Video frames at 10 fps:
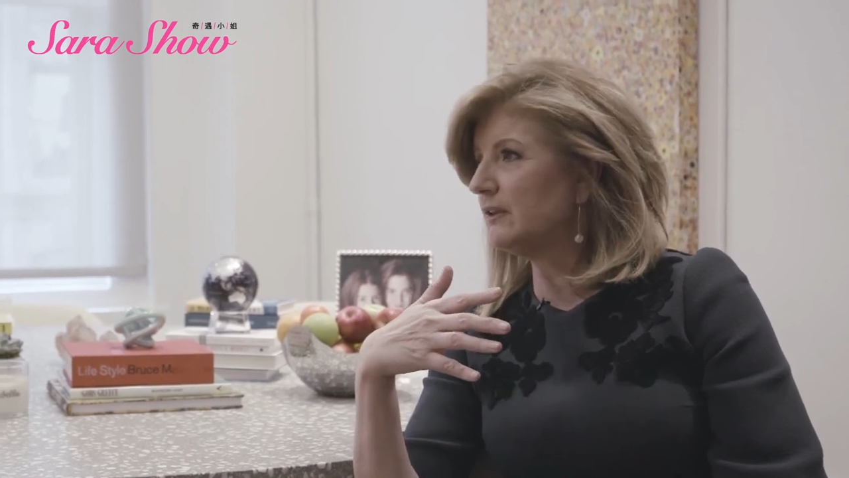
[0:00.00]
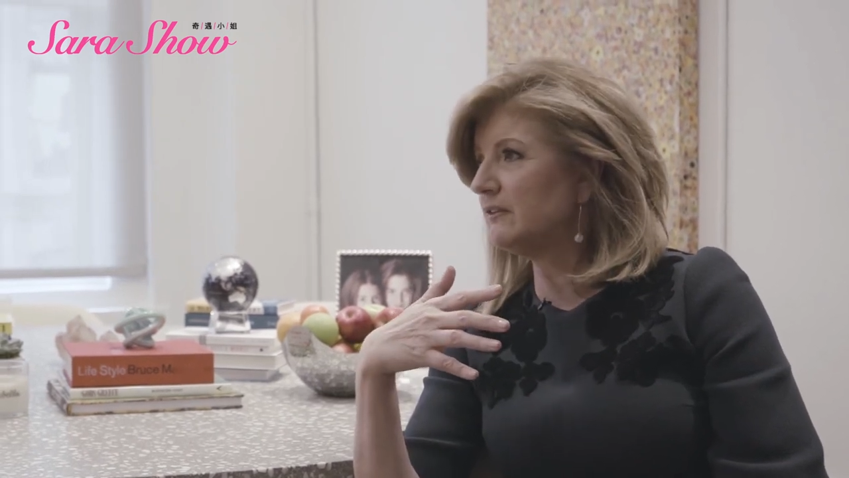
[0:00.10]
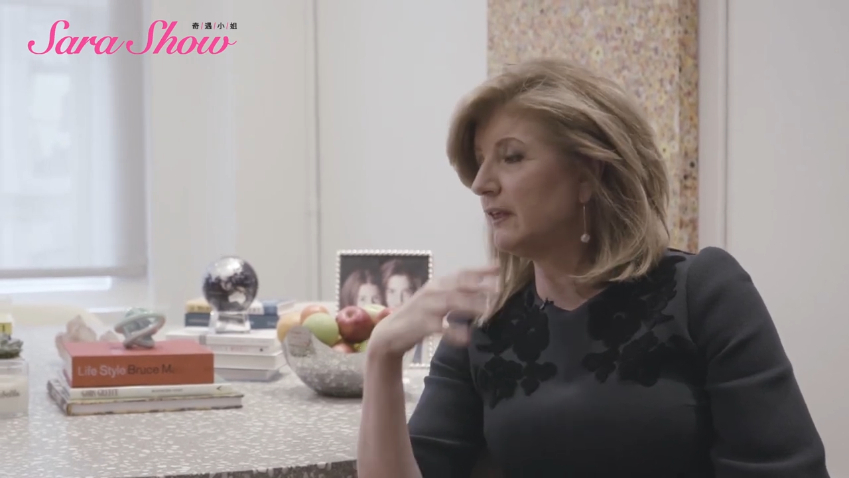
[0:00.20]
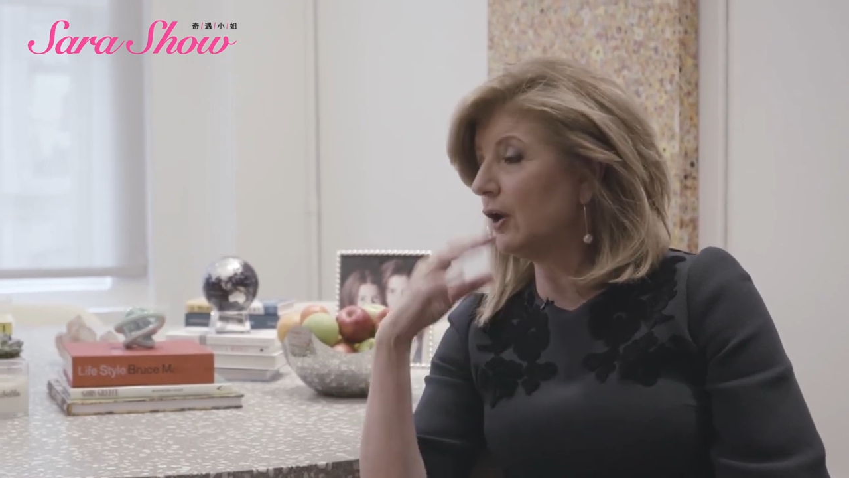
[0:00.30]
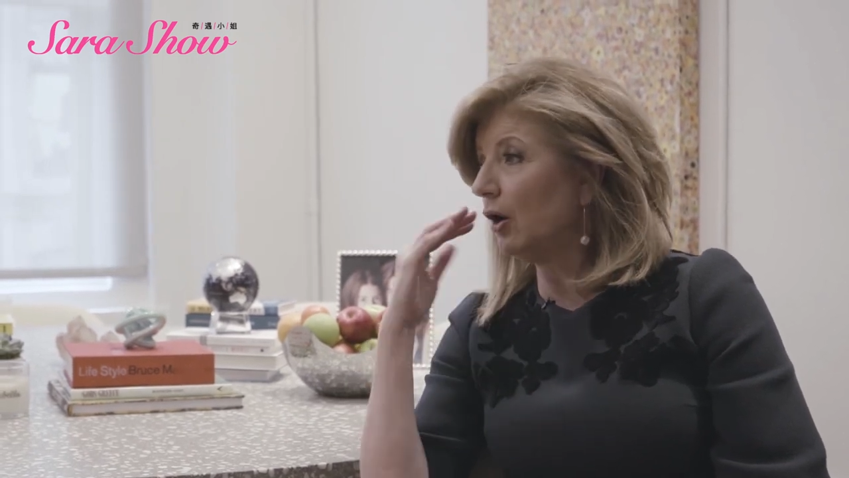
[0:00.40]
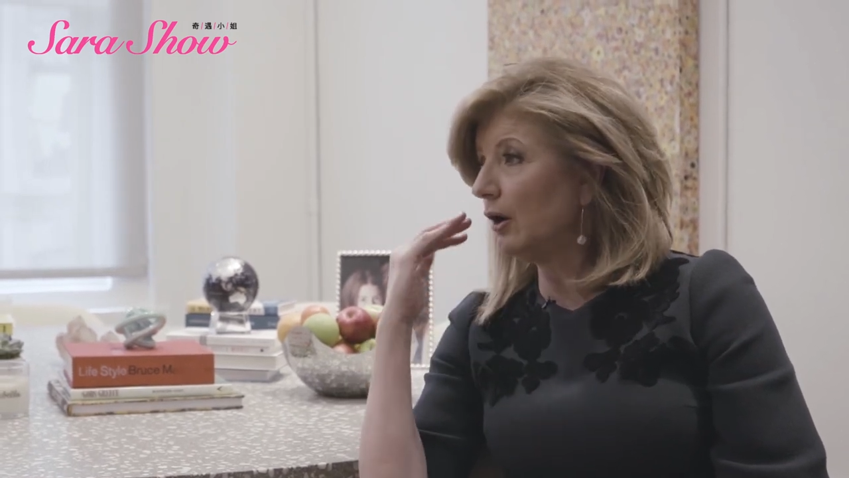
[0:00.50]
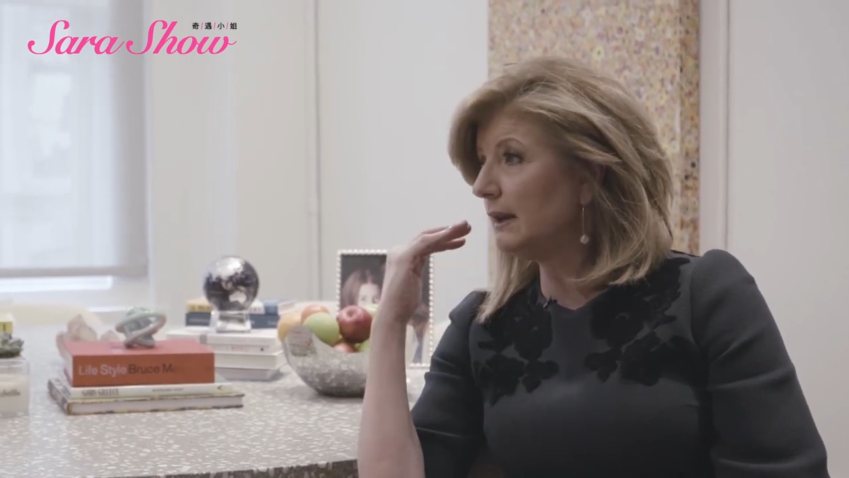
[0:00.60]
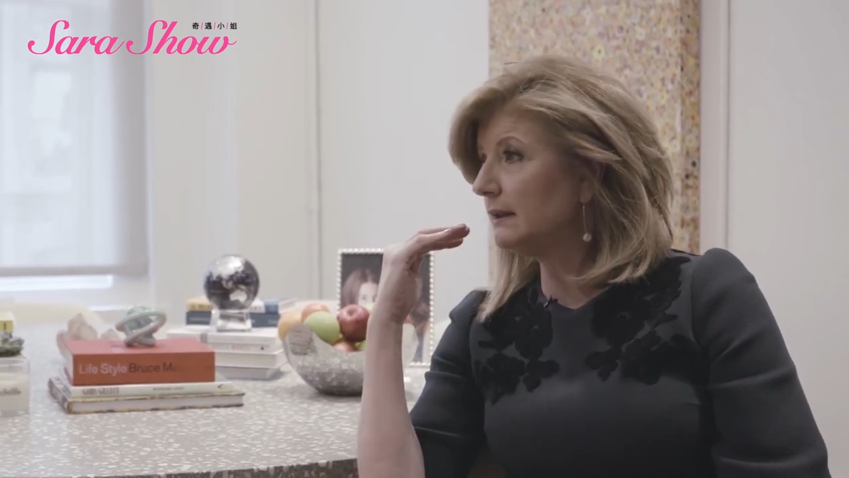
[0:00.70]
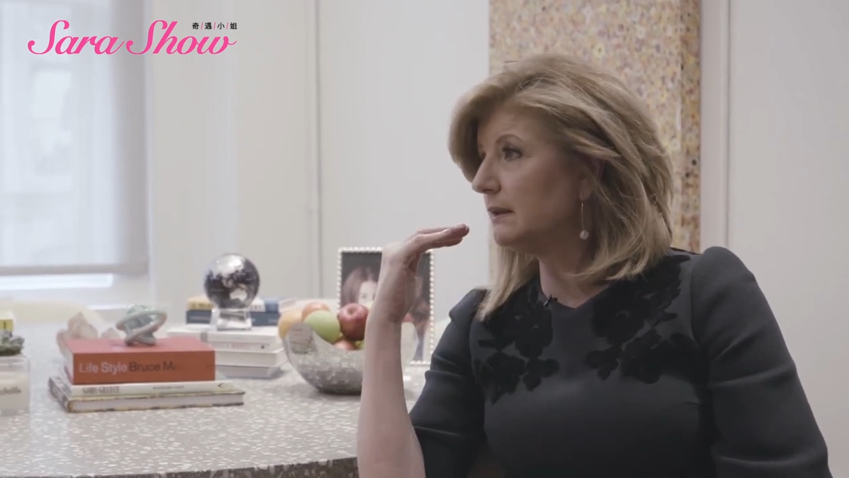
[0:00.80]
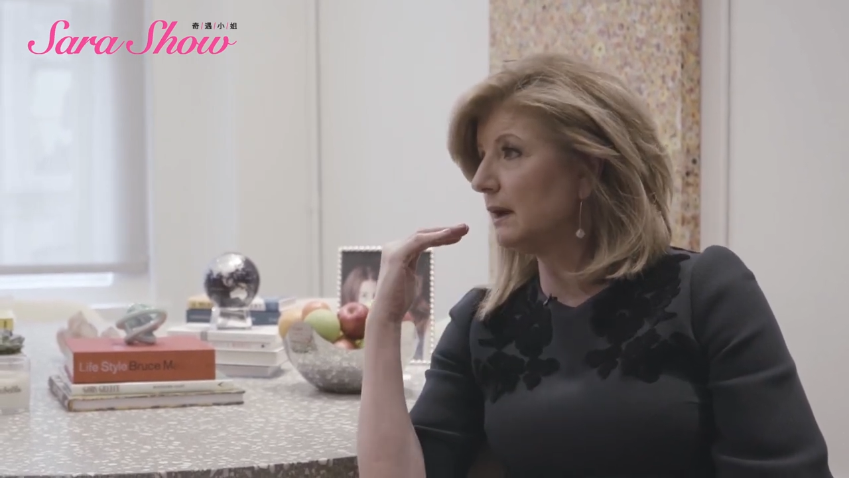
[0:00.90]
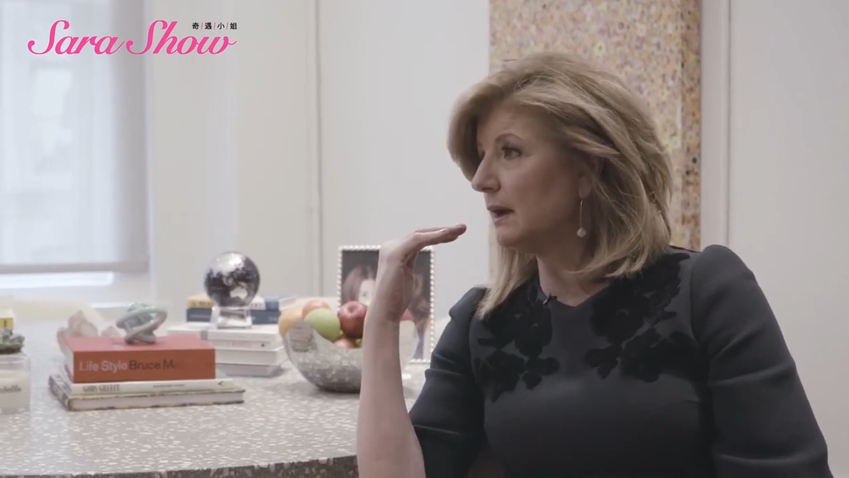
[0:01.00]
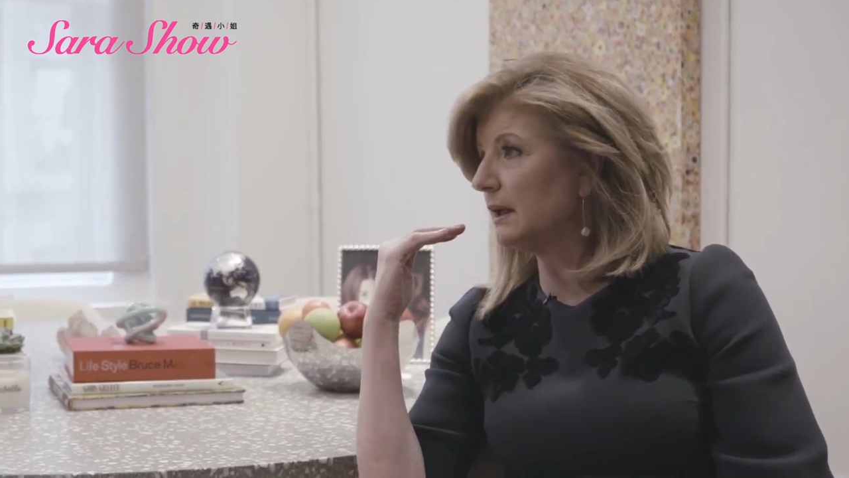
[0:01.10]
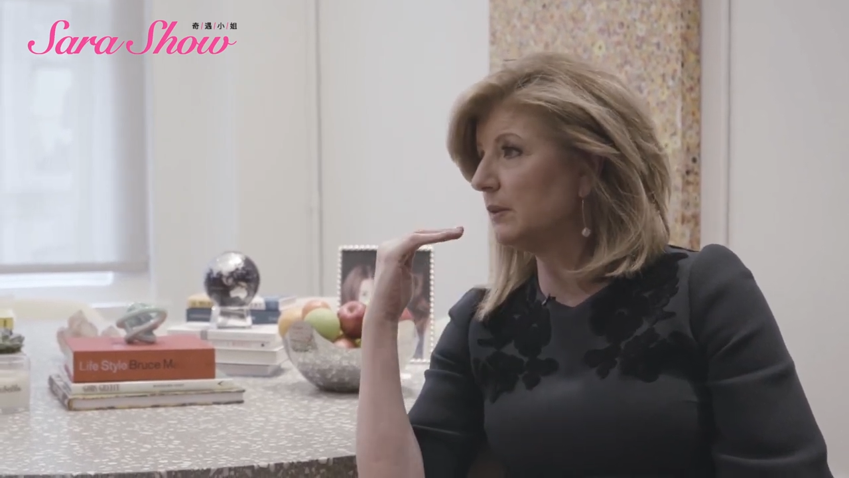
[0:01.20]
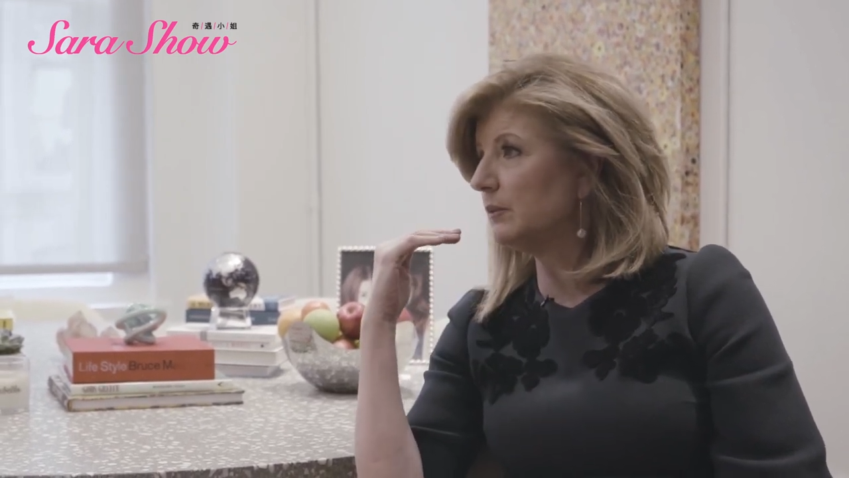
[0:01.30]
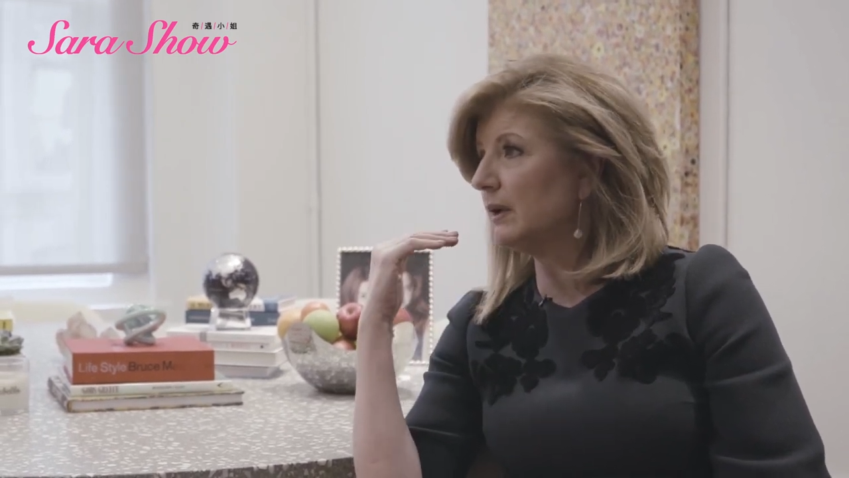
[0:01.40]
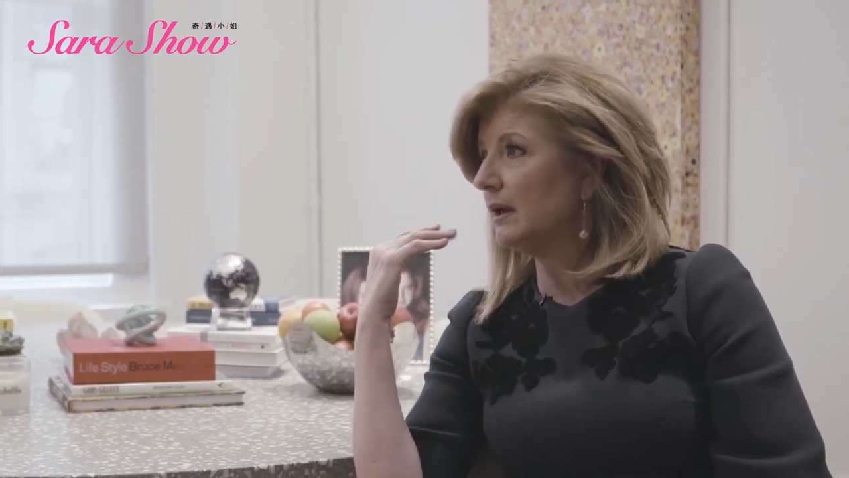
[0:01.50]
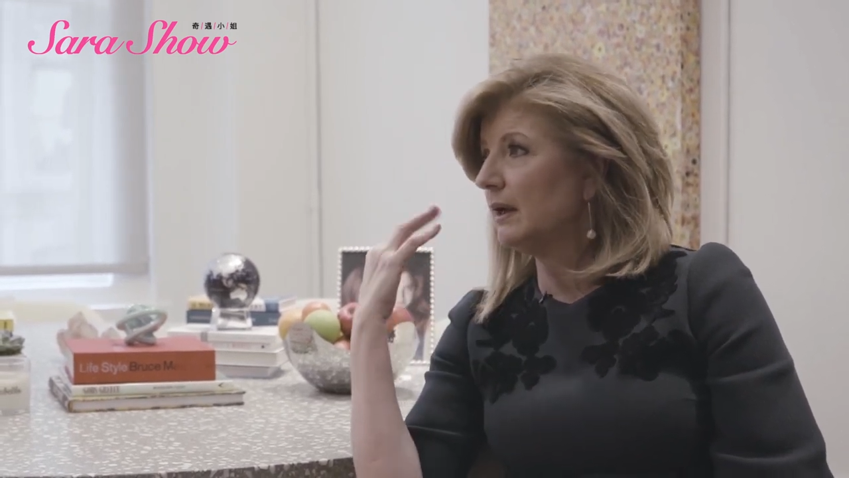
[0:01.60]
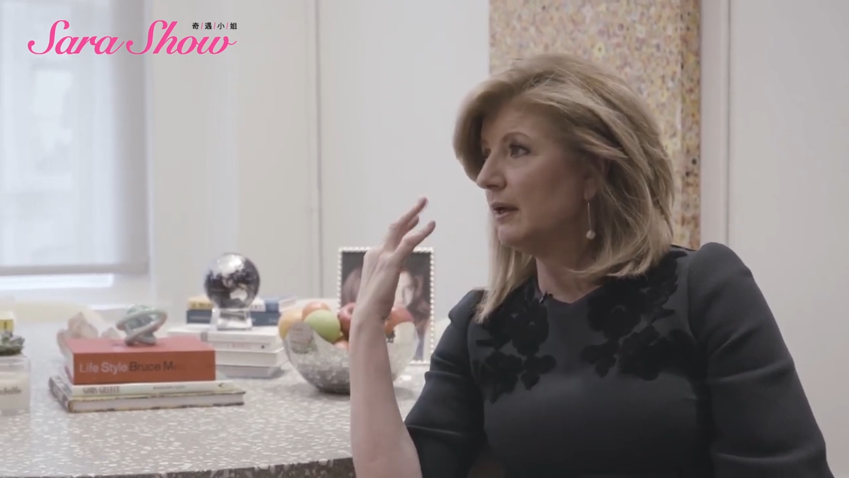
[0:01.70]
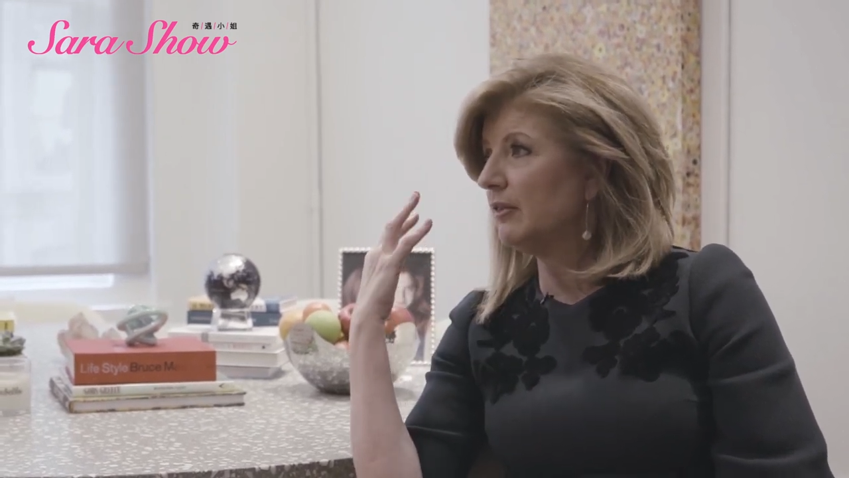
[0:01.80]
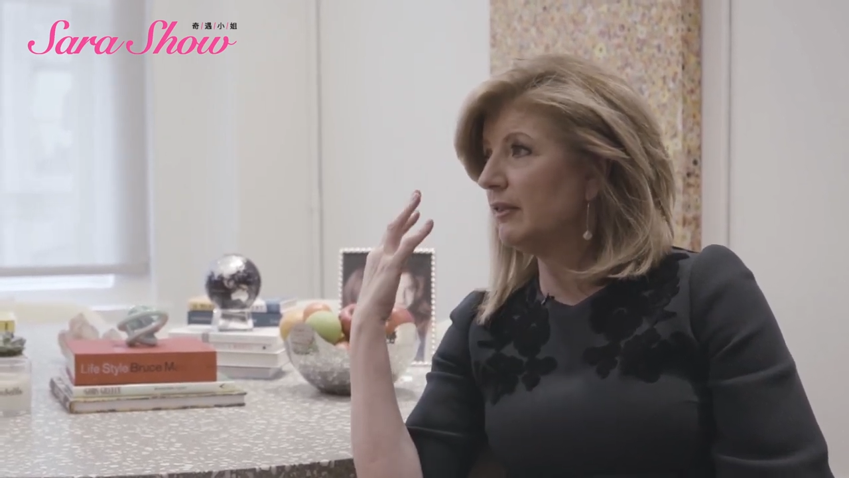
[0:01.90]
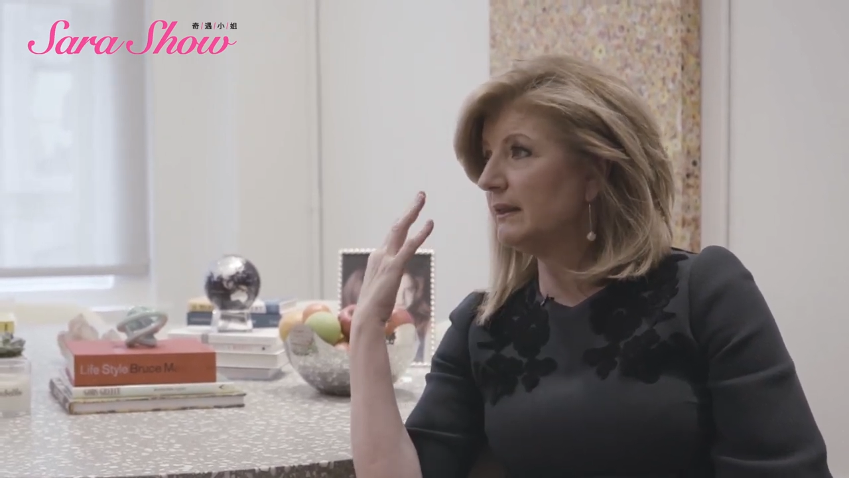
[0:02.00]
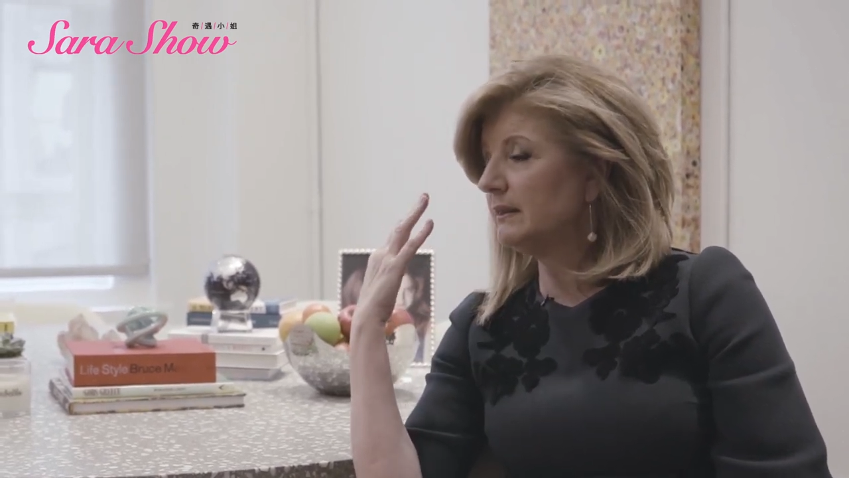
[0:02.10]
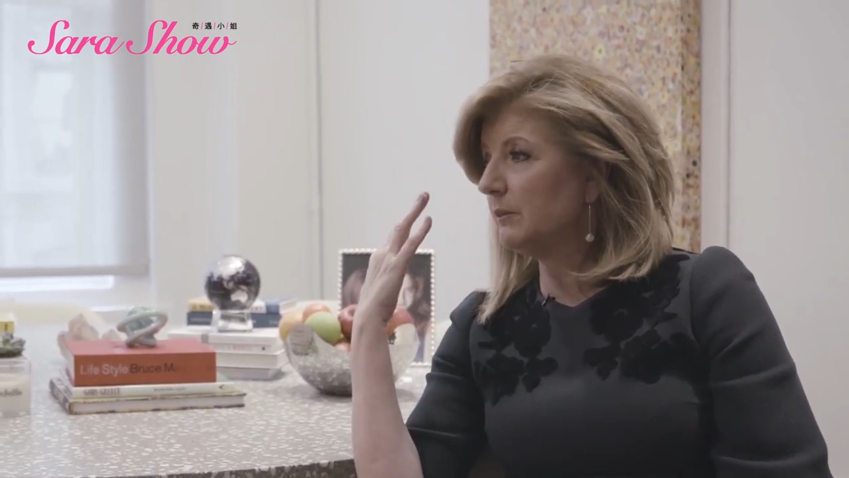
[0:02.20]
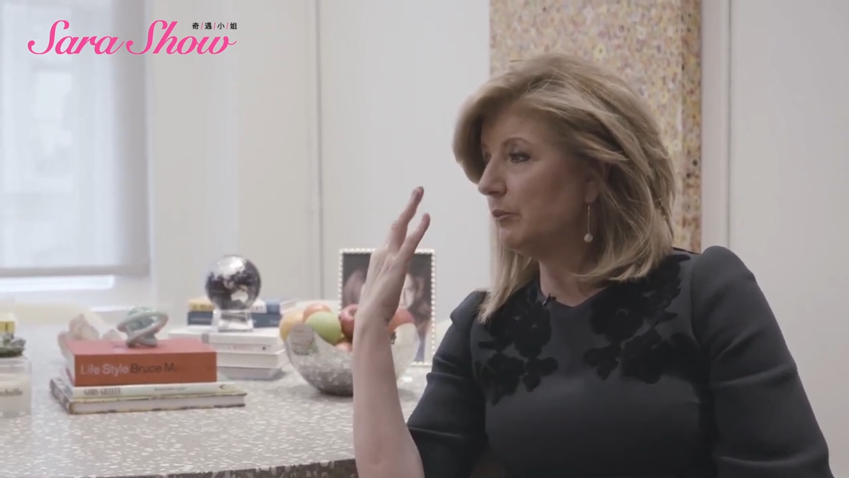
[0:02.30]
It's the only time that the